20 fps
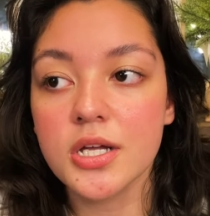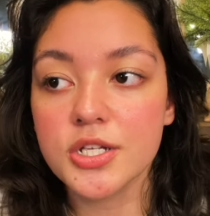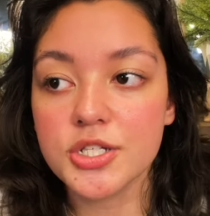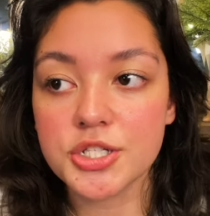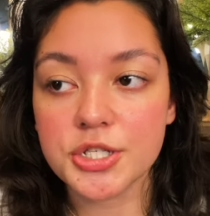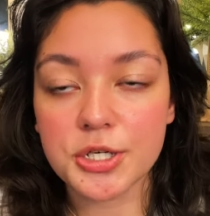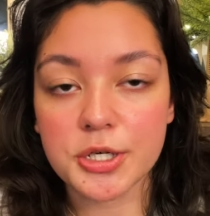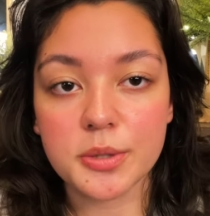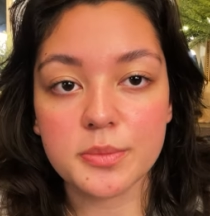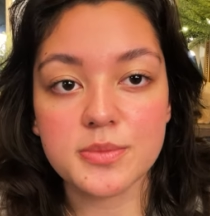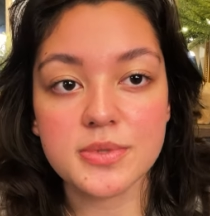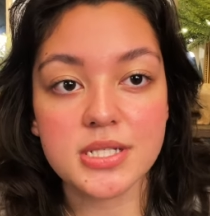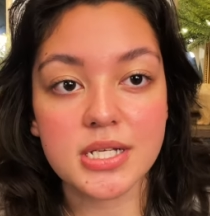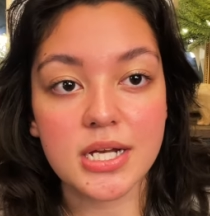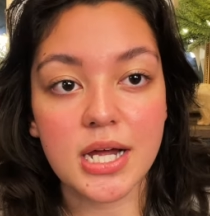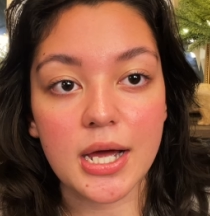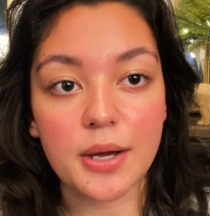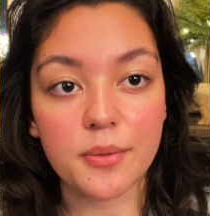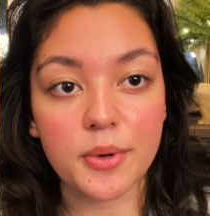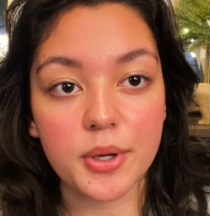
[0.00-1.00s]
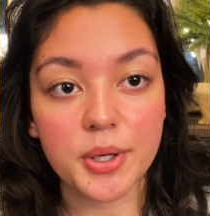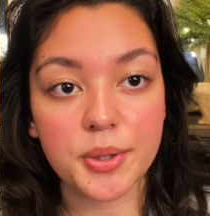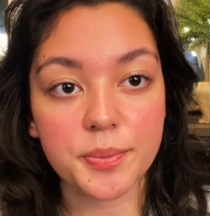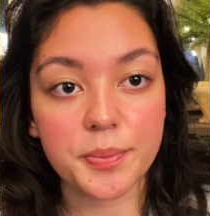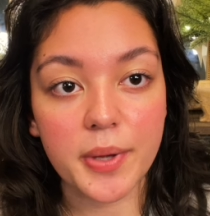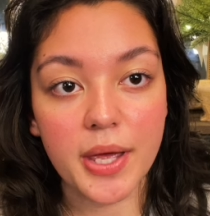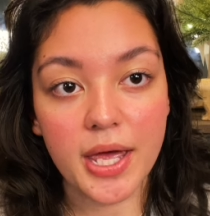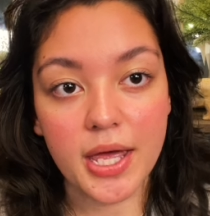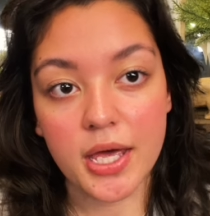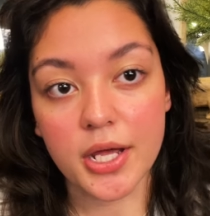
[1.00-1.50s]
terms that I would
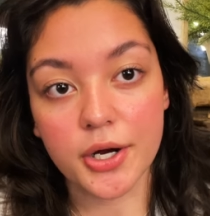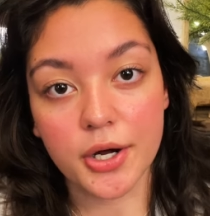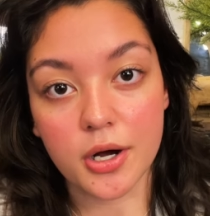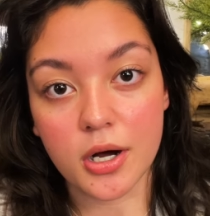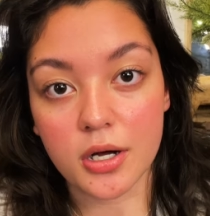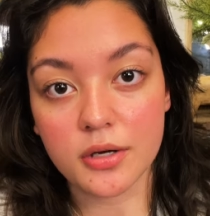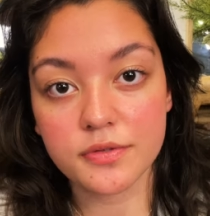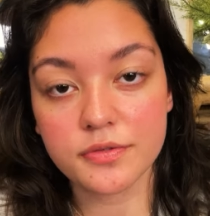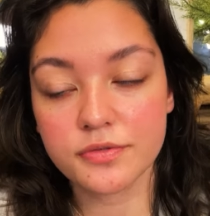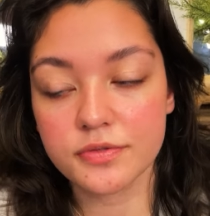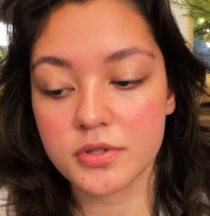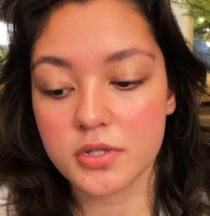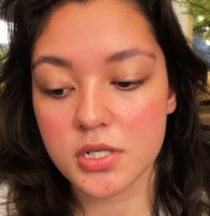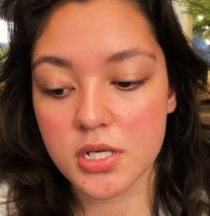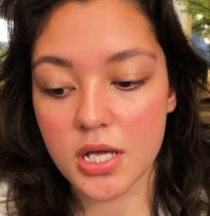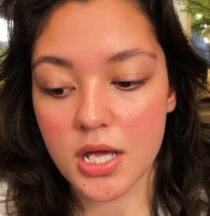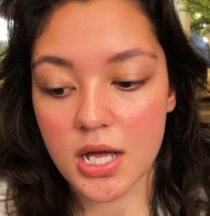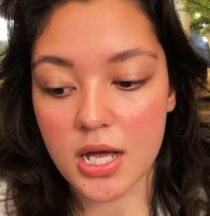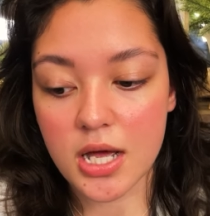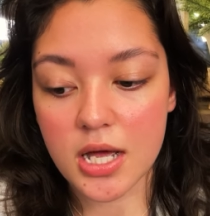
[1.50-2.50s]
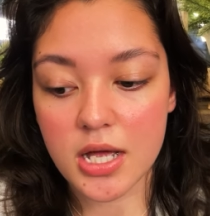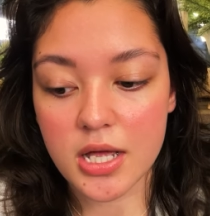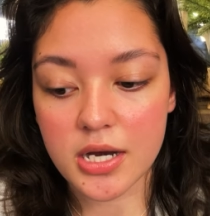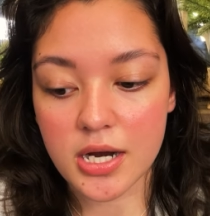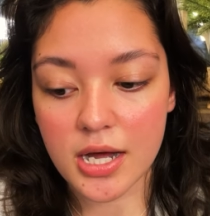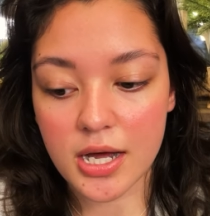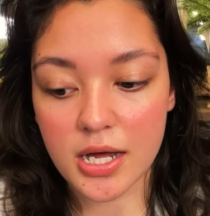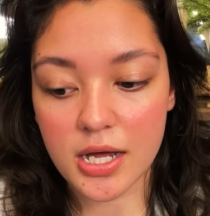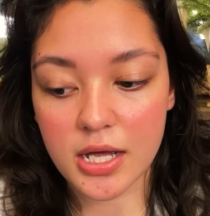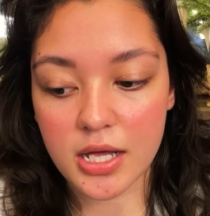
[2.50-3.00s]
pay it off and
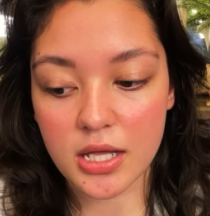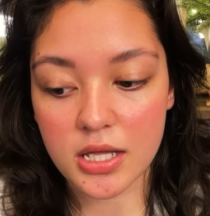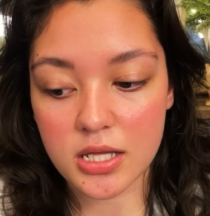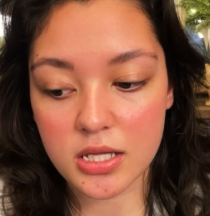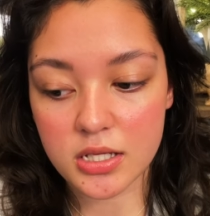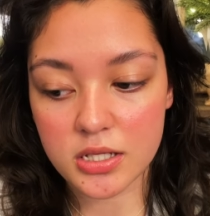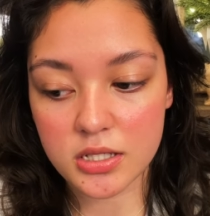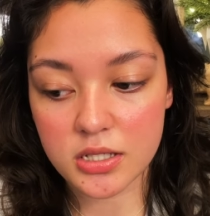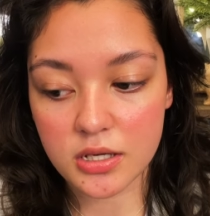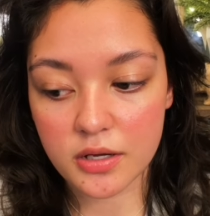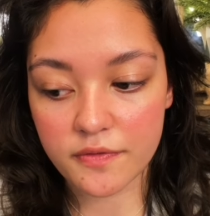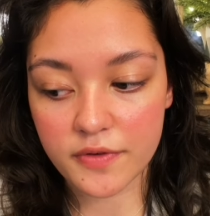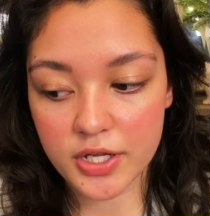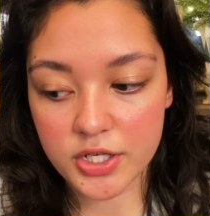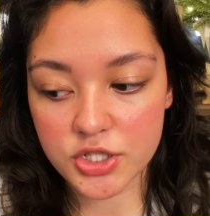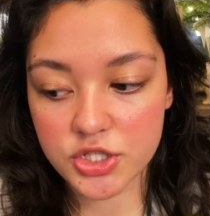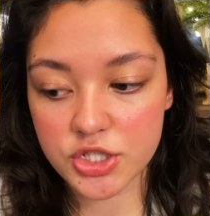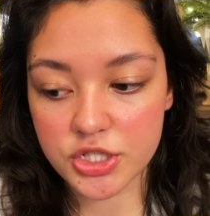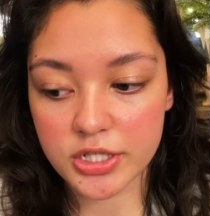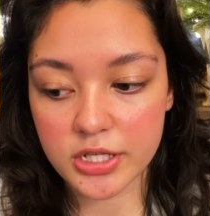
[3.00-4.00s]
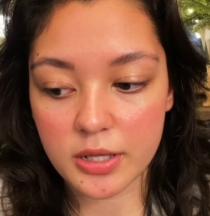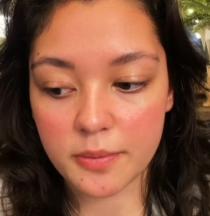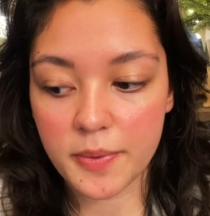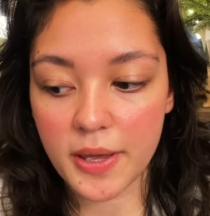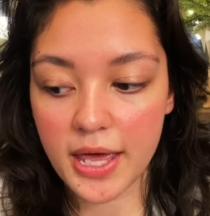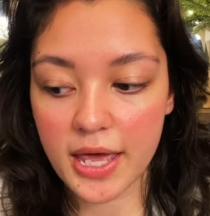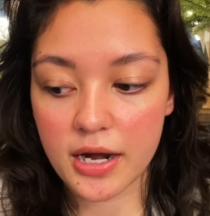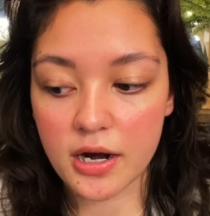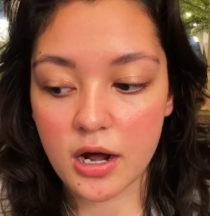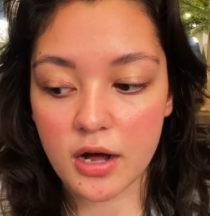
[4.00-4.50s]
I eventually
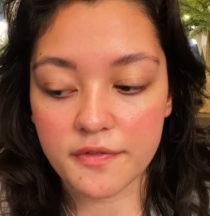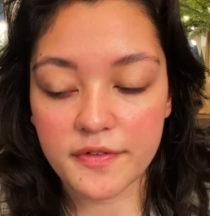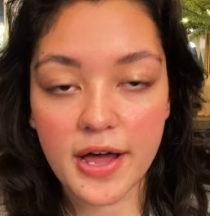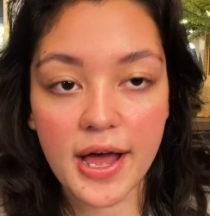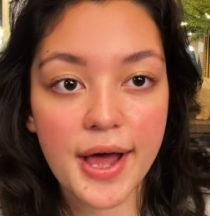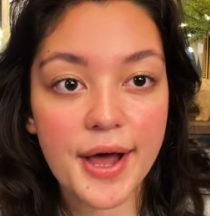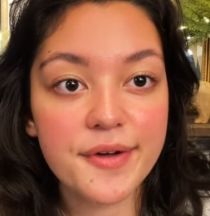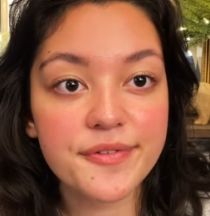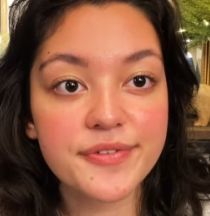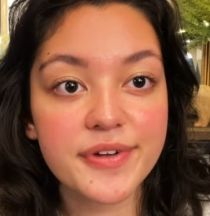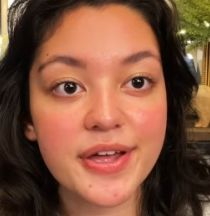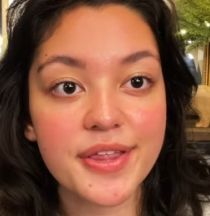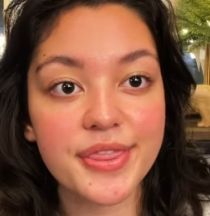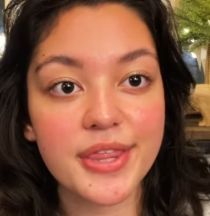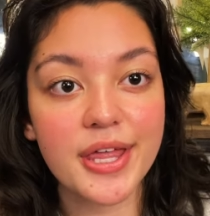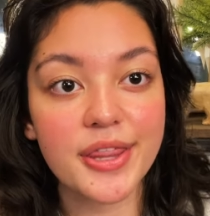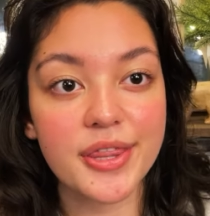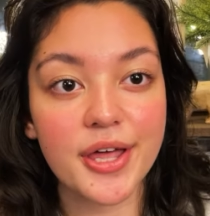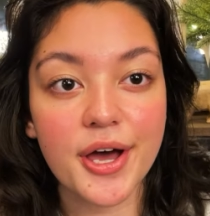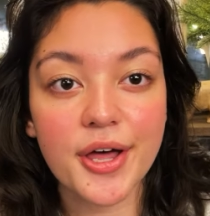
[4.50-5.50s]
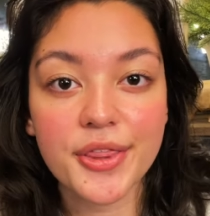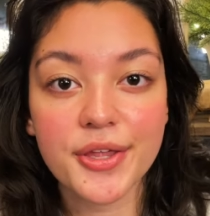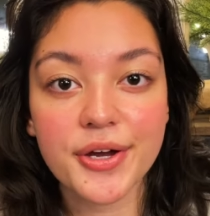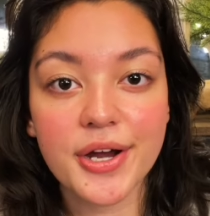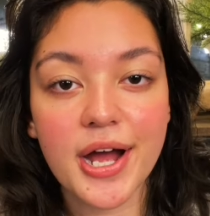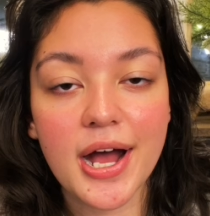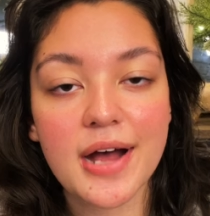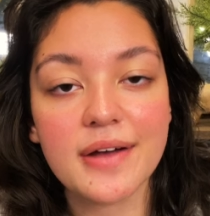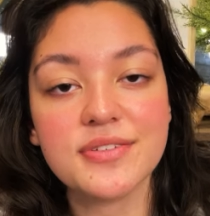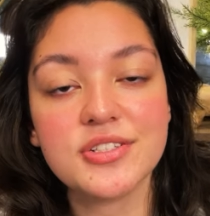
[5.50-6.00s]
paid off half and then the other
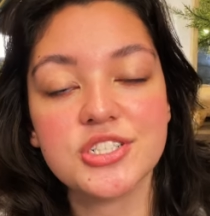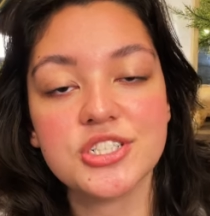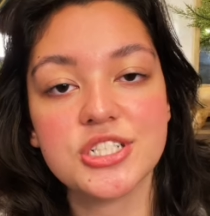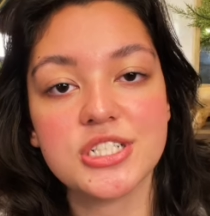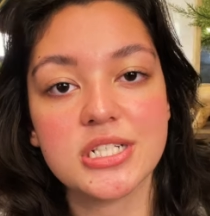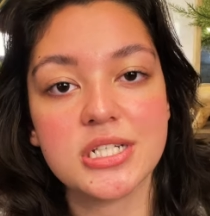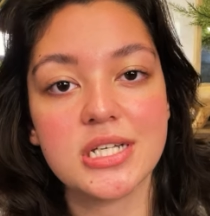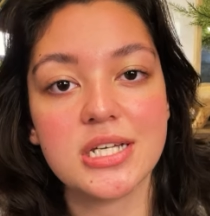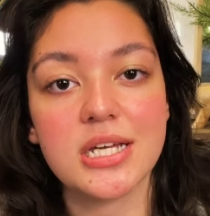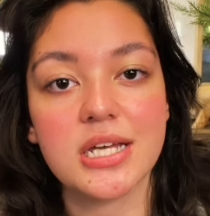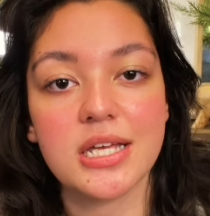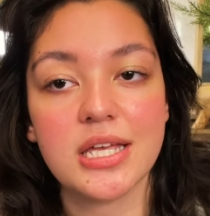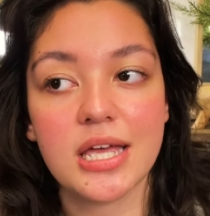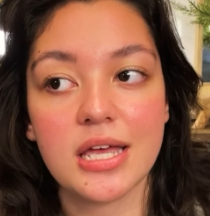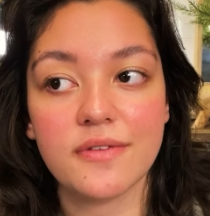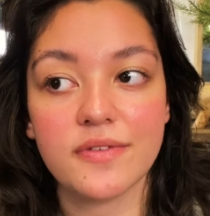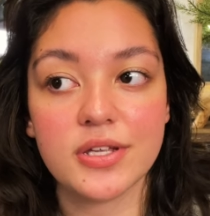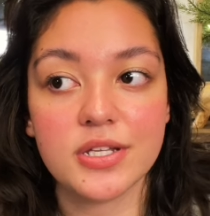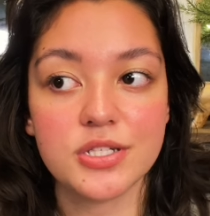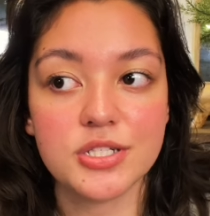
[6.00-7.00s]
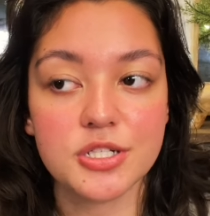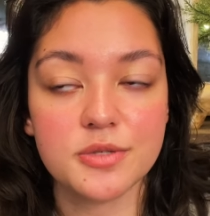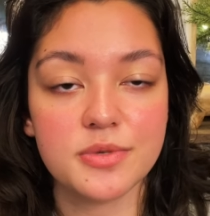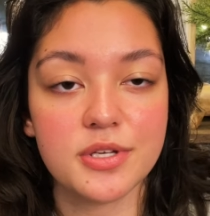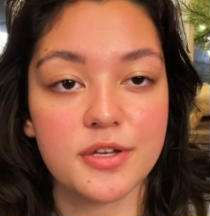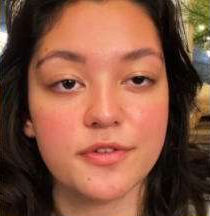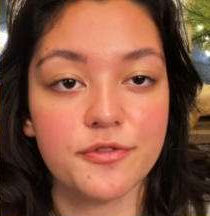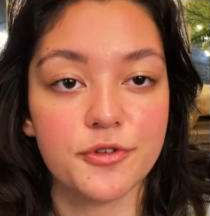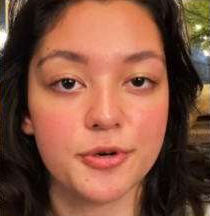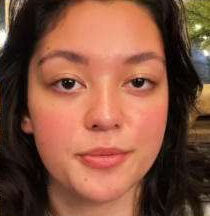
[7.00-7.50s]
half she gave it to
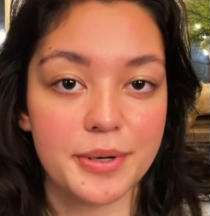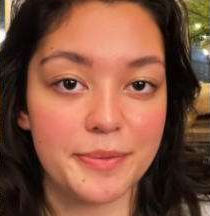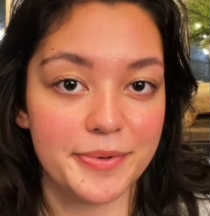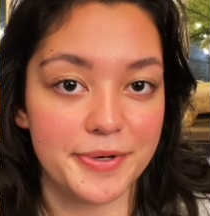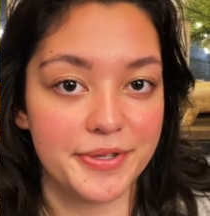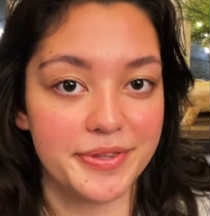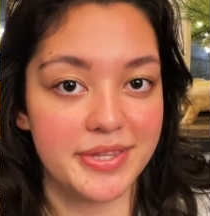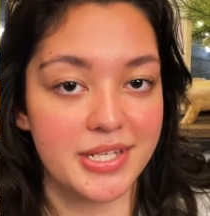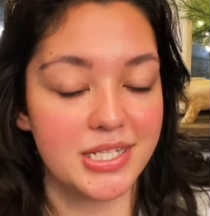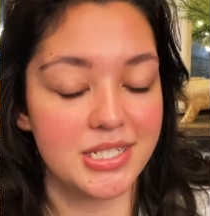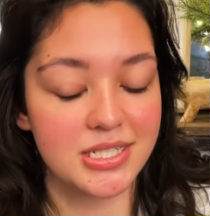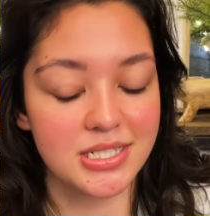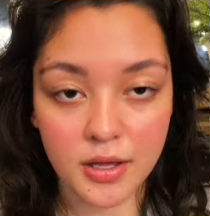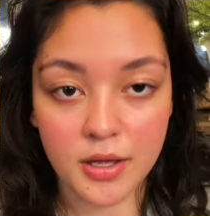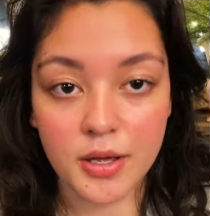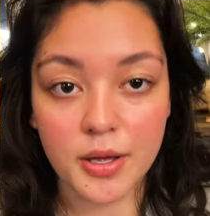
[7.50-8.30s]
me for my birthday